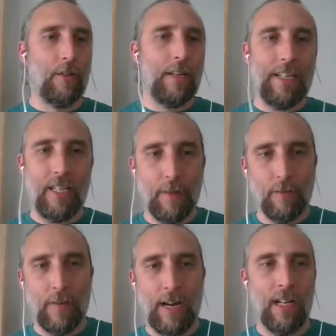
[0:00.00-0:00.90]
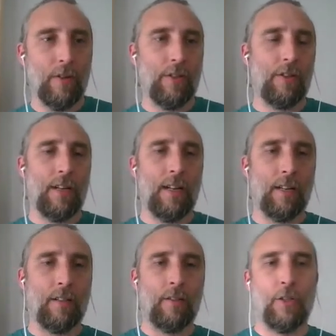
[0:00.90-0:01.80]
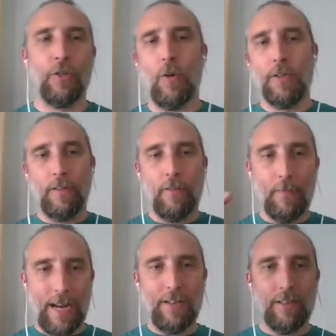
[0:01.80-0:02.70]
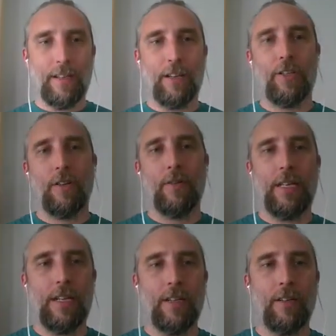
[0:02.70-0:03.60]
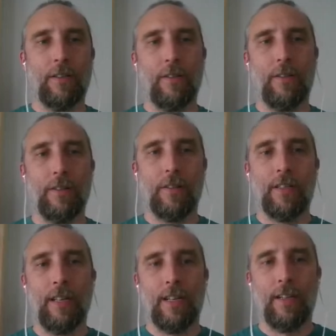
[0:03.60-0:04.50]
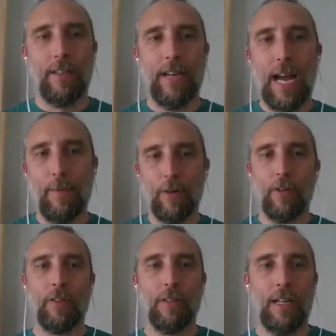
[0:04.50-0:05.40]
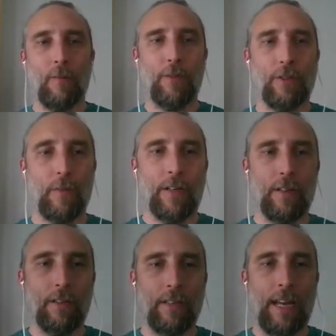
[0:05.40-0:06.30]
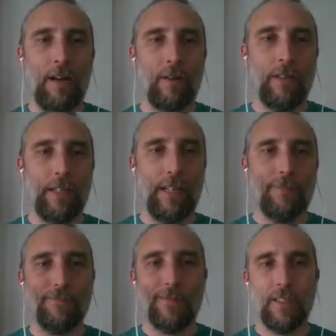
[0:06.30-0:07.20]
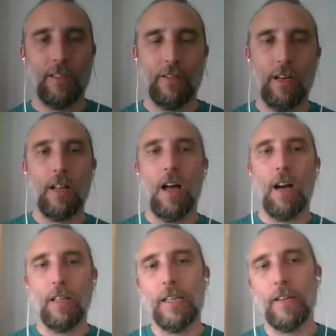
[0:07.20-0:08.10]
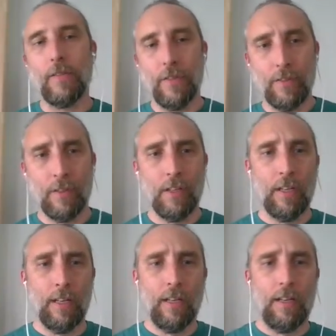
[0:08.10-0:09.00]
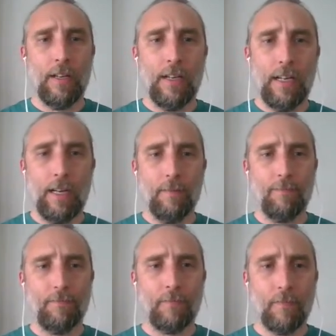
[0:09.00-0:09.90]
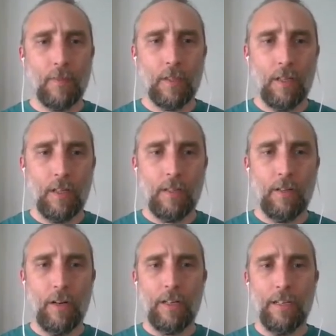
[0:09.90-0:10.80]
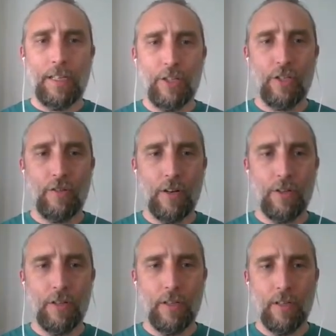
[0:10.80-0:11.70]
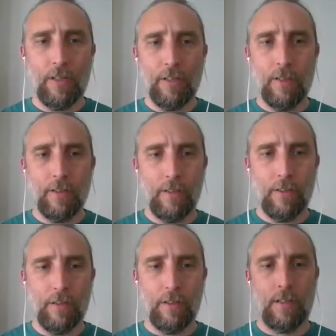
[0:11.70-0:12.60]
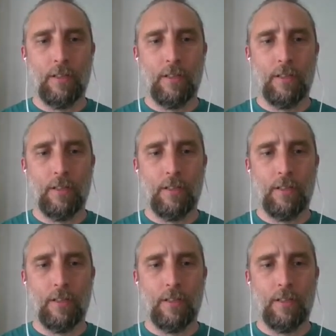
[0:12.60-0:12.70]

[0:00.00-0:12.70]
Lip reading: There's an HTML file which controls all of the pages that get shown here. So there's the timer, which is where the clock lives. There are instructions.